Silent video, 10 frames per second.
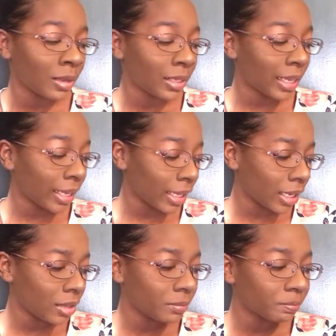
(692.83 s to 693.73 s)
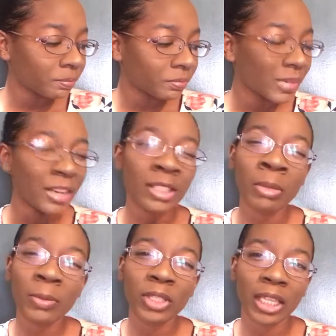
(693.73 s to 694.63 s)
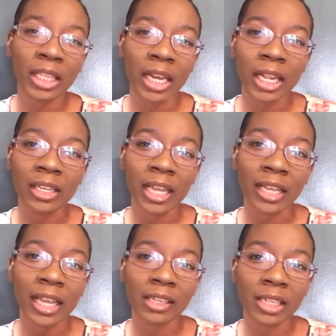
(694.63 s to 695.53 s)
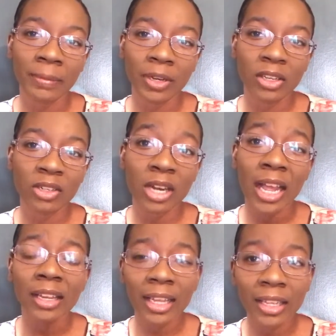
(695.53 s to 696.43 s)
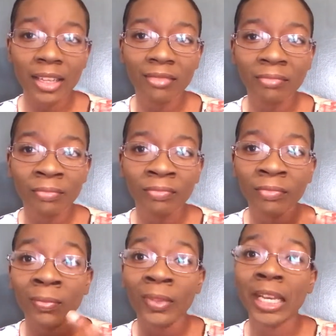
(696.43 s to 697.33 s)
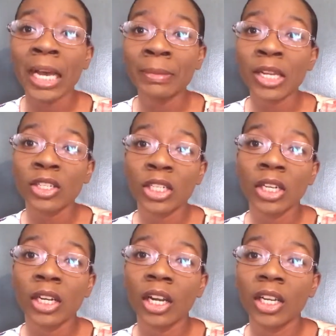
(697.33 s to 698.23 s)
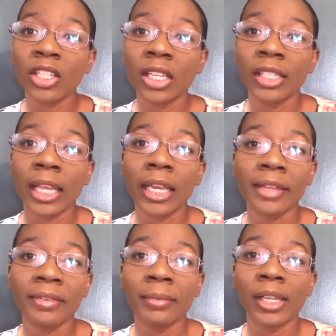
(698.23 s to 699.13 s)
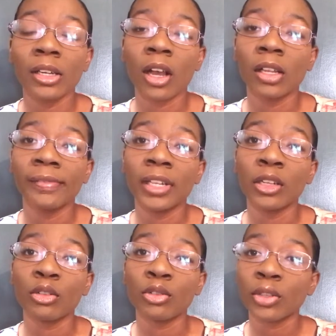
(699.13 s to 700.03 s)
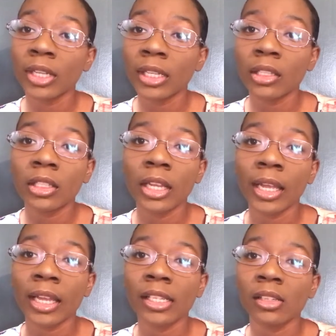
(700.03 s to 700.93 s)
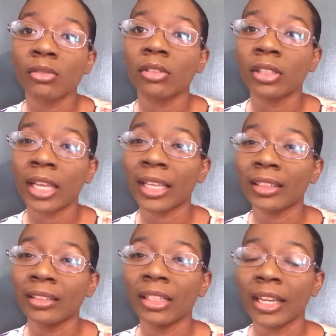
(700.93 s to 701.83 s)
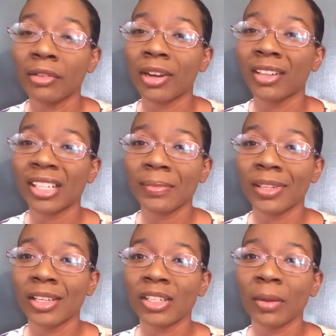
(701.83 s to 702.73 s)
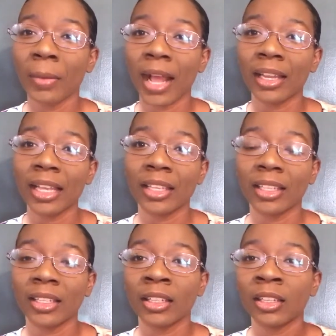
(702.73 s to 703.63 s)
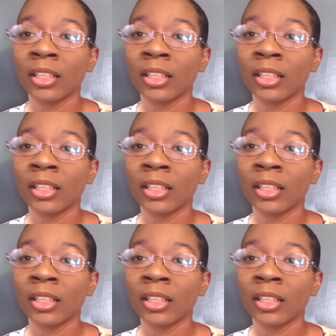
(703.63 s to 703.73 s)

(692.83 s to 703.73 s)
Like I know some people said they didn't like it as a deep conditioner. I like it. Now I'm not sure just yet if I'm getting all of the nutrients like in a regular deep conditioner, but I like it